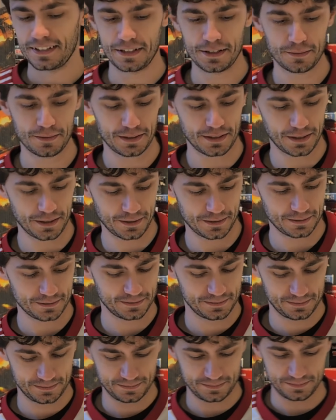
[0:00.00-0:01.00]
Here we
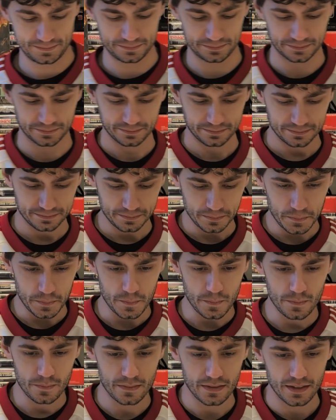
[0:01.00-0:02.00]
go.
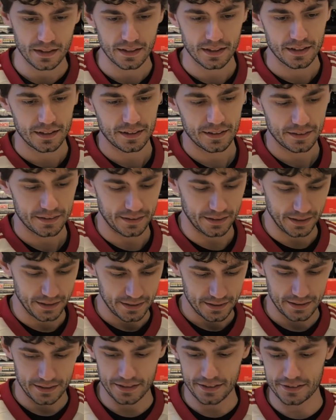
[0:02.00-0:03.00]

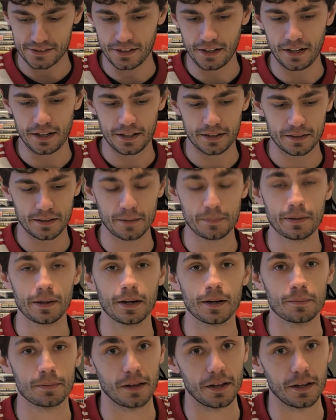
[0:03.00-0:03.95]
Okay, it is not a pair of